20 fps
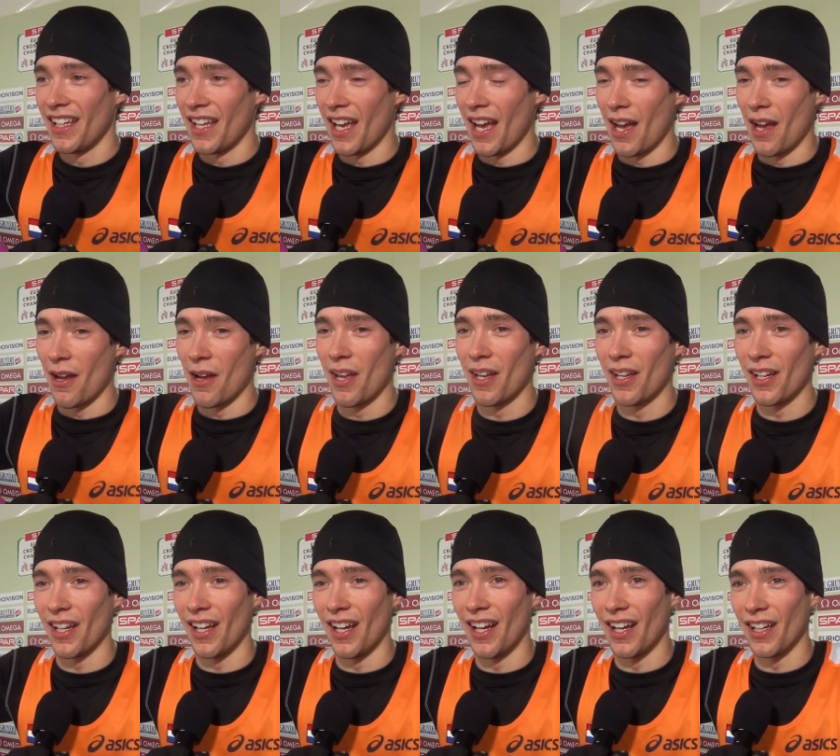yeah,
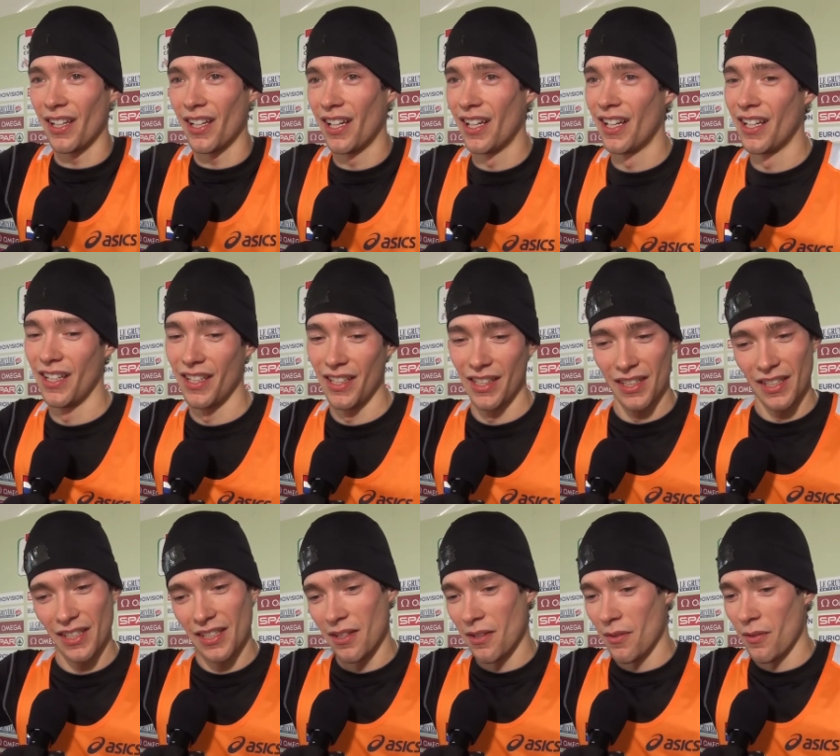
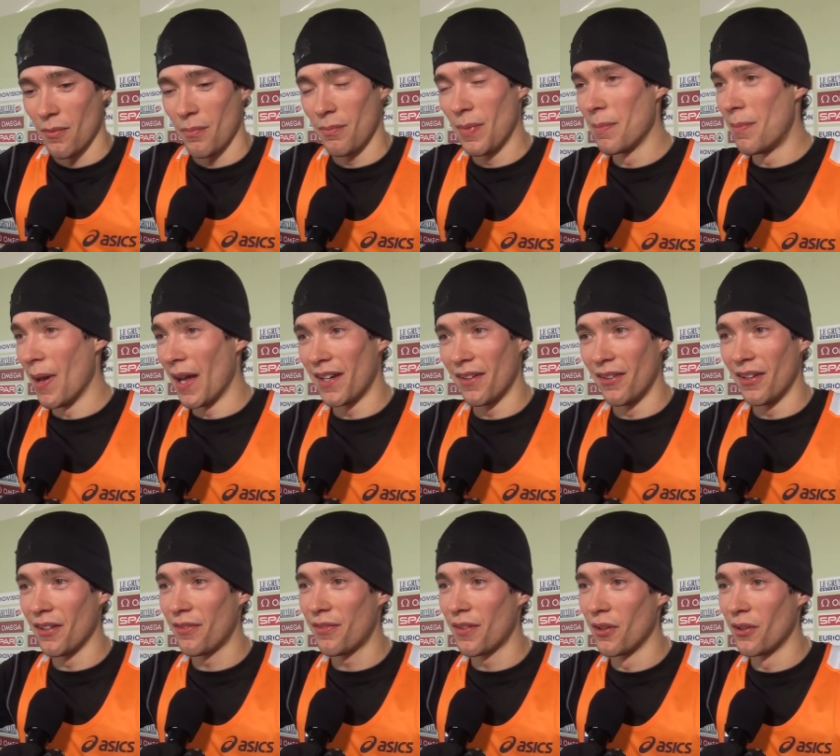uh, be better
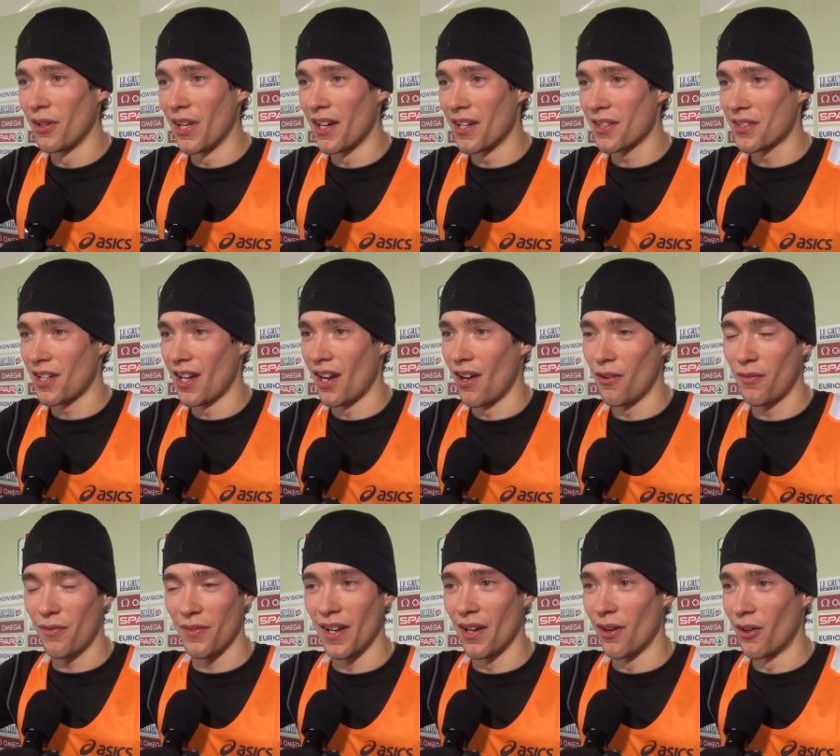in a few years uh,
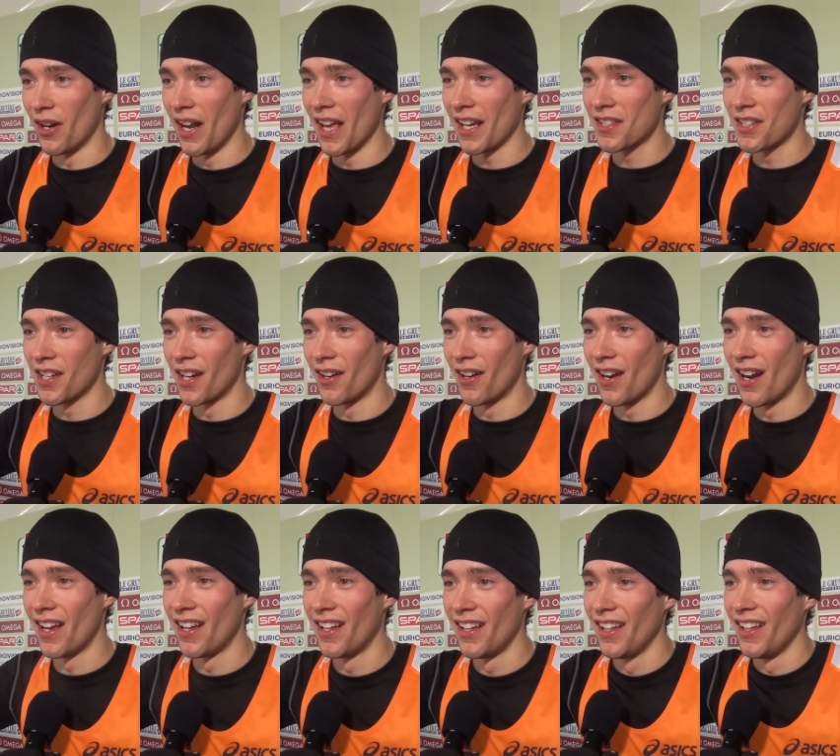or next year
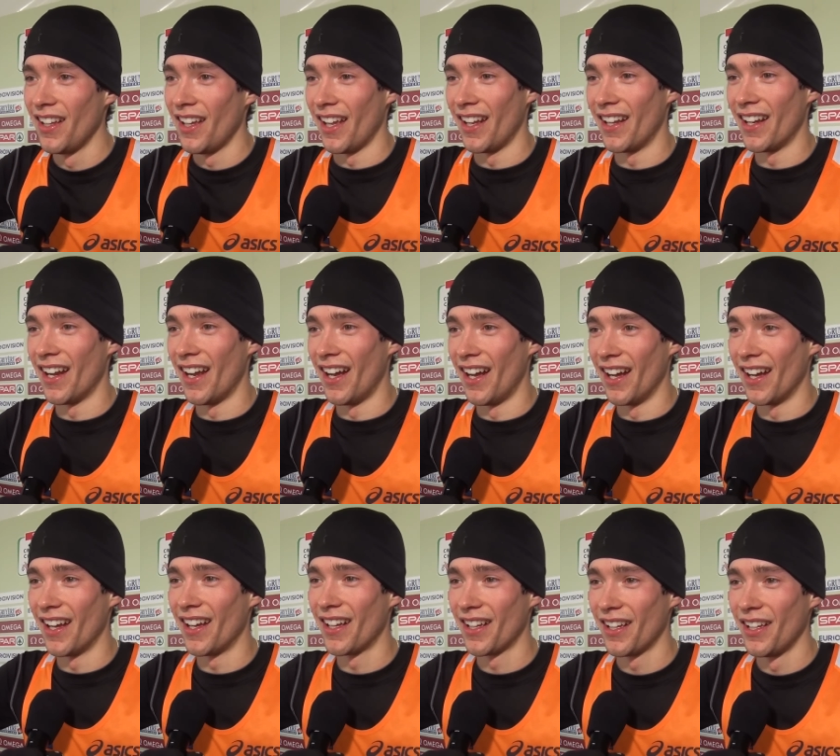and
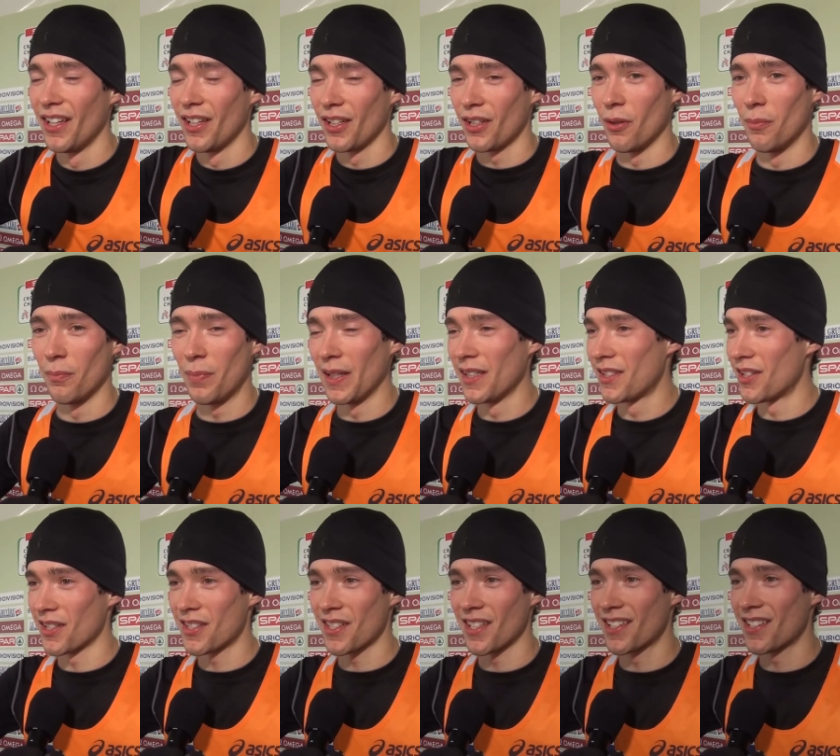uh, compete
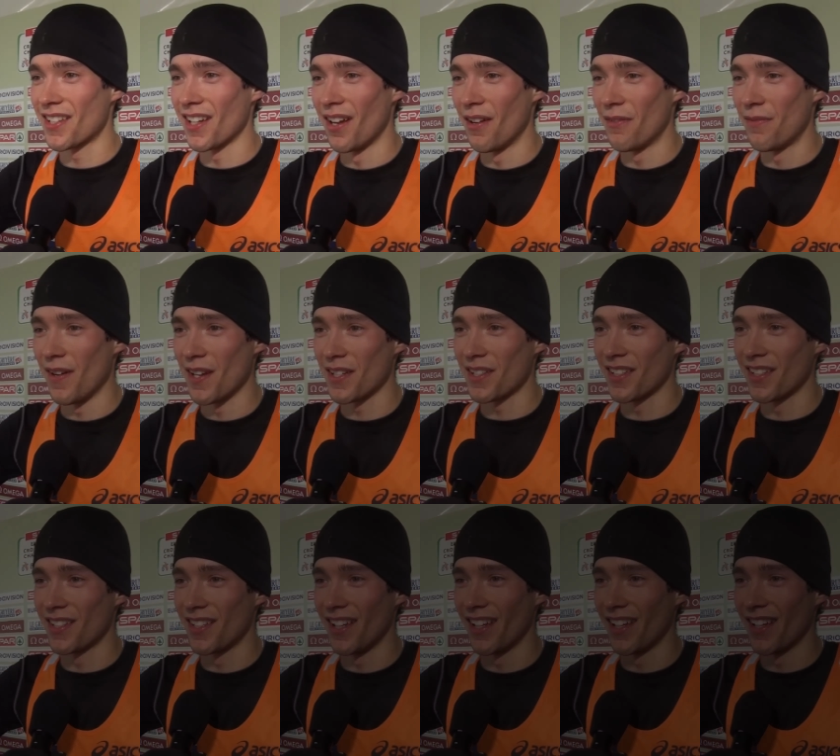just as fast
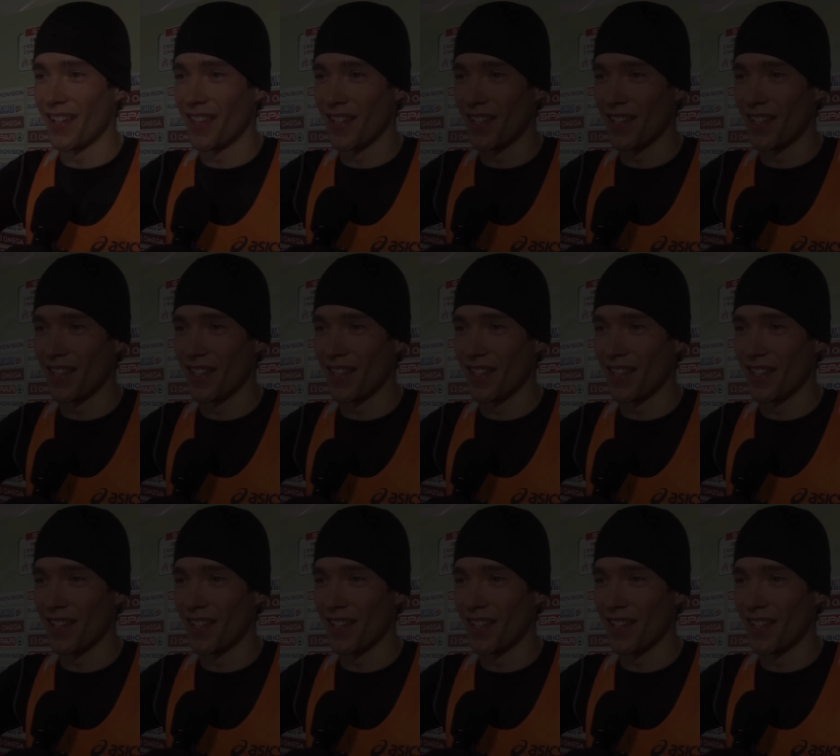as the,